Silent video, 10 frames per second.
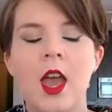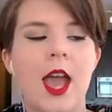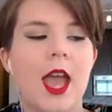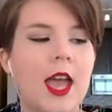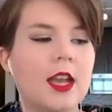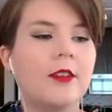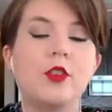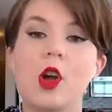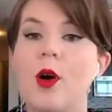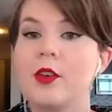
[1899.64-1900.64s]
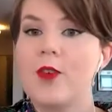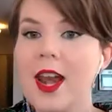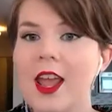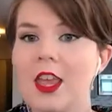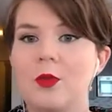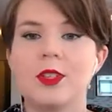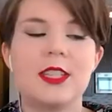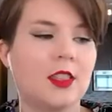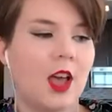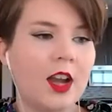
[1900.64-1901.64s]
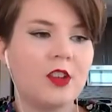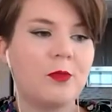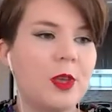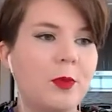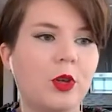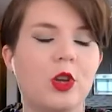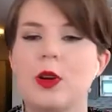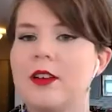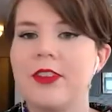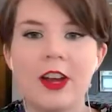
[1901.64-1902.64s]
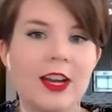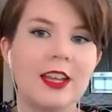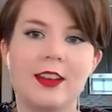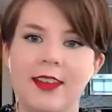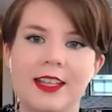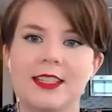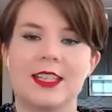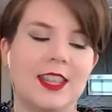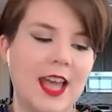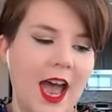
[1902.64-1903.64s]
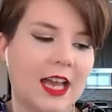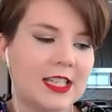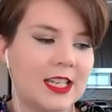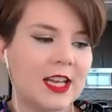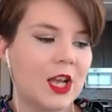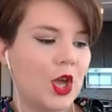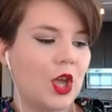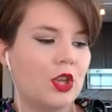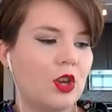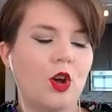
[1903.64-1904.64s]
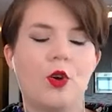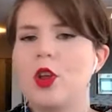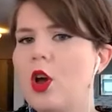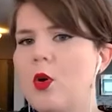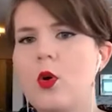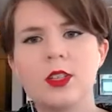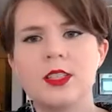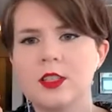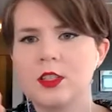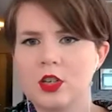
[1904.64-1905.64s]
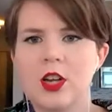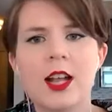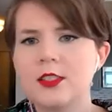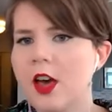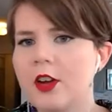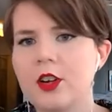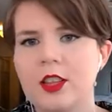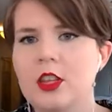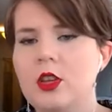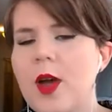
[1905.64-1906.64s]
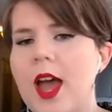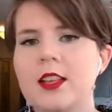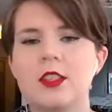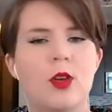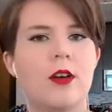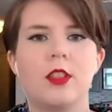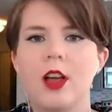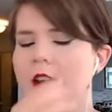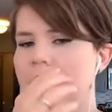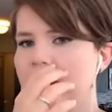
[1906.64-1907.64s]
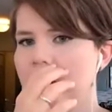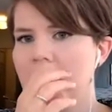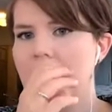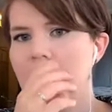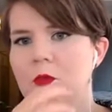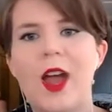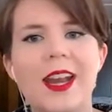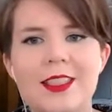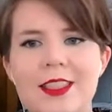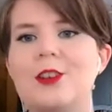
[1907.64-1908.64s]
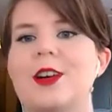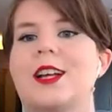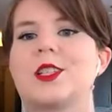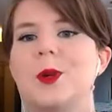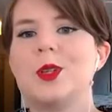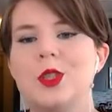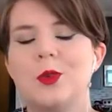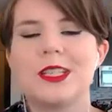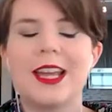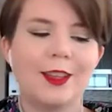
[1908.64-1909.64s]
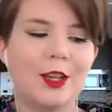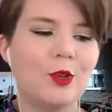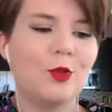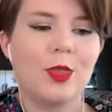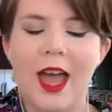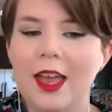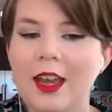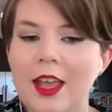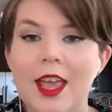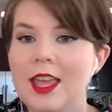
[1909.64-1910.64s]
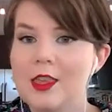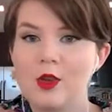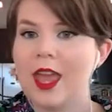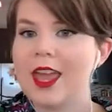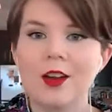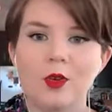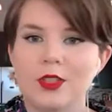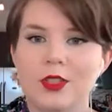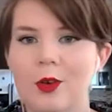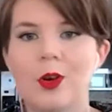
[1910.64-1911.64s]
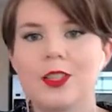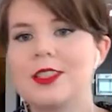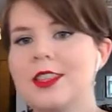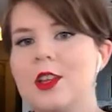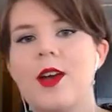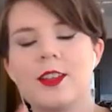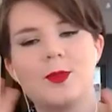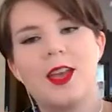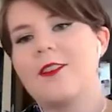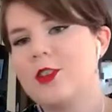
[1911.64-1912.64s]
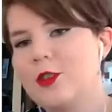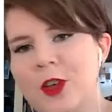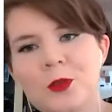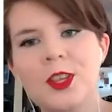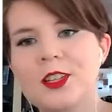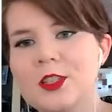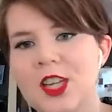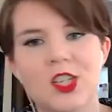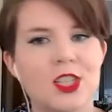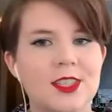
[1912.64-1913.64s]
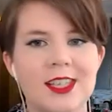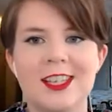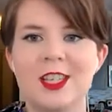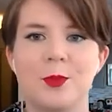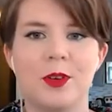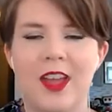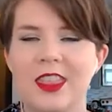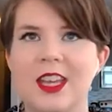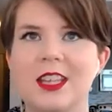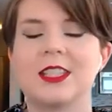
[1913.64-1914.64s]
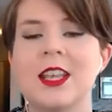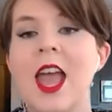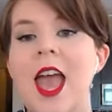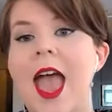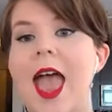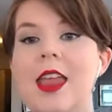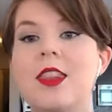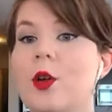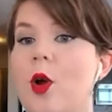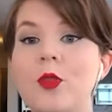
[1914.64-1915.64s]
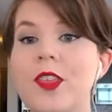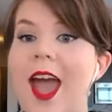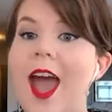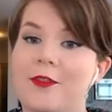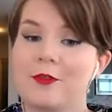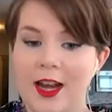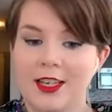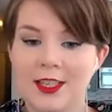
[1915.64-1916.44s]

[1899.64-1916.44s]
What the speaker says: And if you go on Reddit, you will see a lot of people who are very convinced that, no, horses are not slaughtered in the US. You have a lot of Reddit legal experts who are telling you that you can't slaughter horses in the US. We have federal legislation seeking to prevent this, and they're only half right.